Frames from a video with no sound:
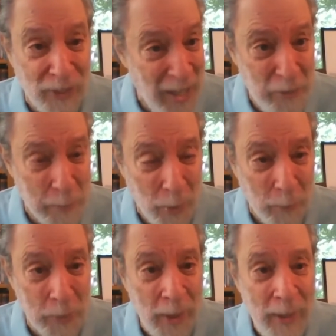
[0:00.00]
flashbulbs.
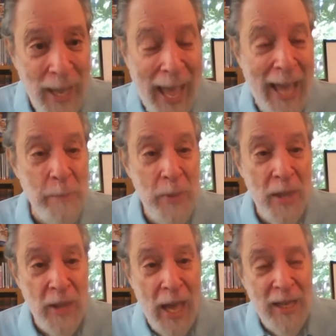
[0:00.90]
And
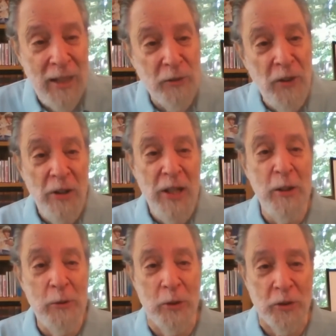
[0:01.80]
it's very
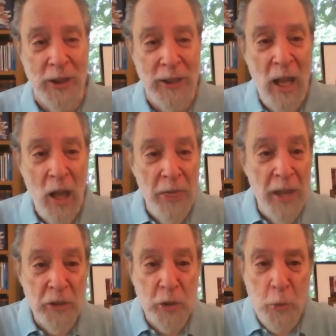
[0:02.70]
interesting.
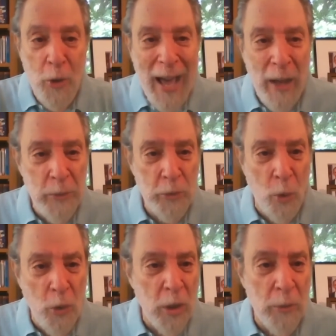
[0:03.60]
There's crowds
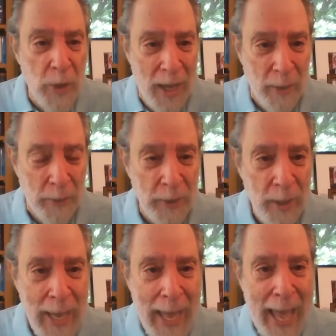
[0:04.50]
all around,
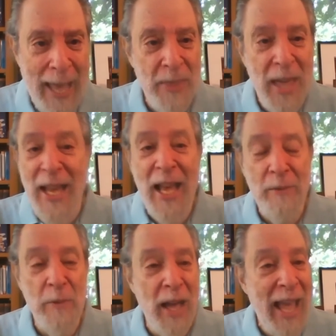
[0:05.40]
and they
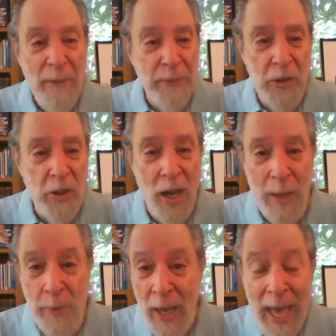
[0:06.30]
half the
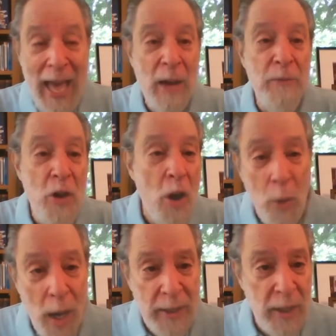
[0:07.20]
time have no
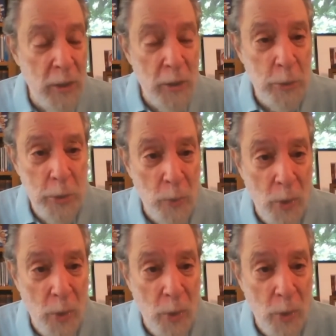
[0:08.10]
idea who you